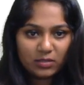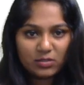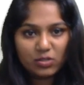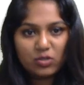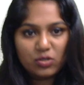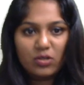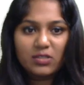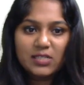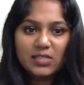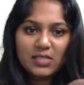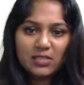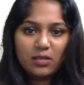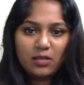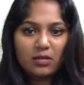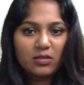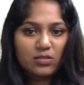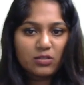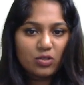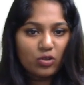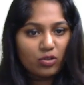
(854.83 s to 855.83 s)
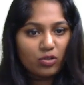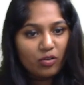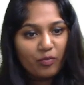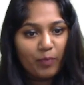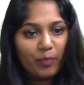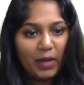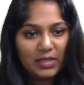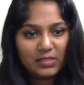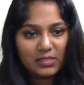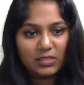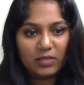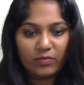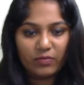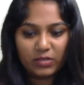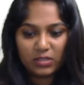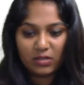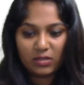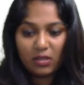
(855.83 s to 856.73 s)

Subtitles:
resource as a result of past event.